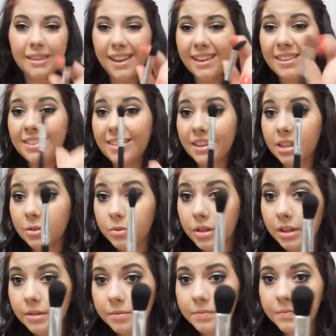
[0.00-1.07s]
Like this
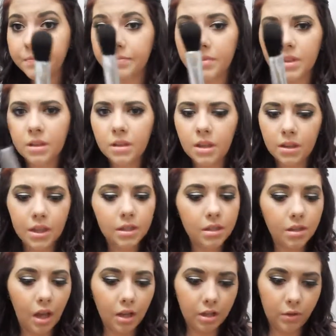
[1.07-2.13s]
one. This
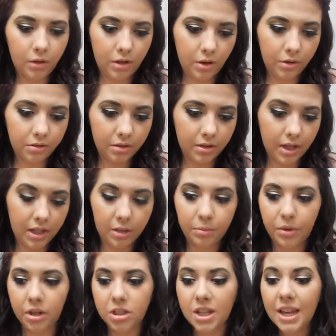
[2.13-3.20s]
is also a Coastal Scents
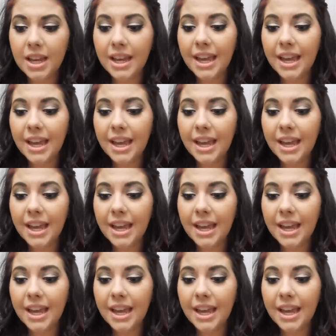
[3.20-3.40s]
brush.